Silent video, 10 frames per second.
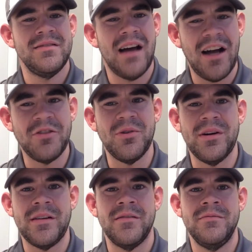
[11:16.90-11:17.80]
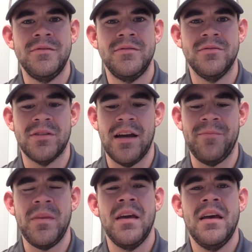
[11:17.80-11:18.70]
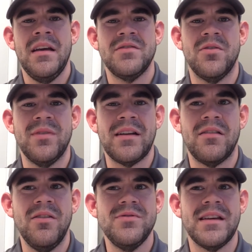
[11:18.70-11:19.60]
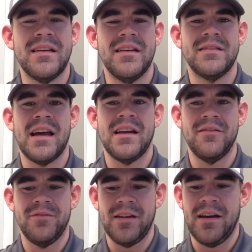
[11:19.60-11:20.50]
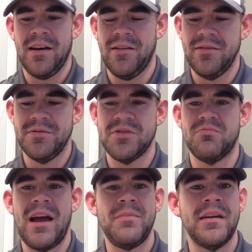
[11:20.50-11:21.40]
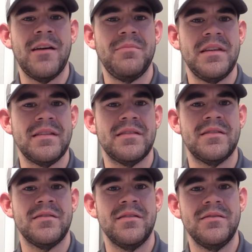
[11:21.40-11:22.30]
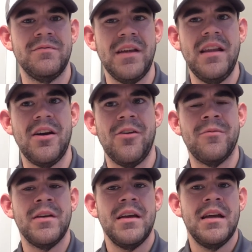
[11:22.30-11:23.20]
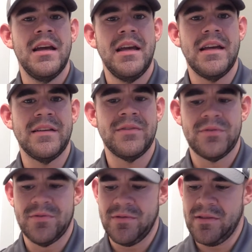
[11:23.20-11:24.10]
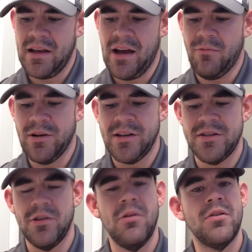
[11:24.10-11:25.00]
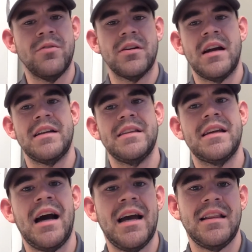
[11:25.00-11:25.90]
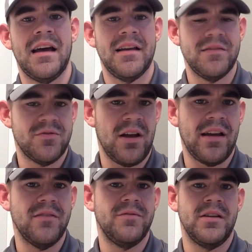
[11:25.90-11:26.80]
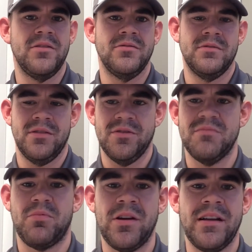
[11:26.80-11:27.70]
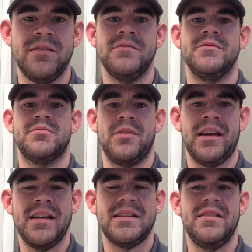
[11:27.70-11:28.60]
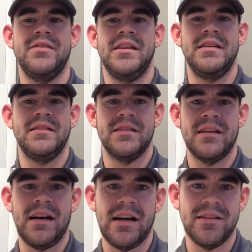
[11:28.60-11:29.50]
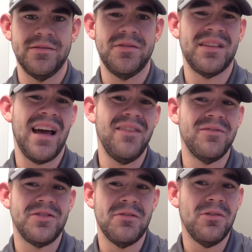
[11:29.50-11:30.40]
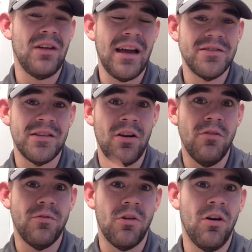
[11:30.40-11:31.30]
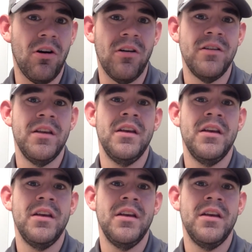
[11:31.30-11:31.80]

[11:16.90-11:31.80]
not good. Okay, so in closing, is kind of just wrapping up this video. I wanted to go over kind of the guidelines of track and field, spring activities, just kind of general, actually, an overall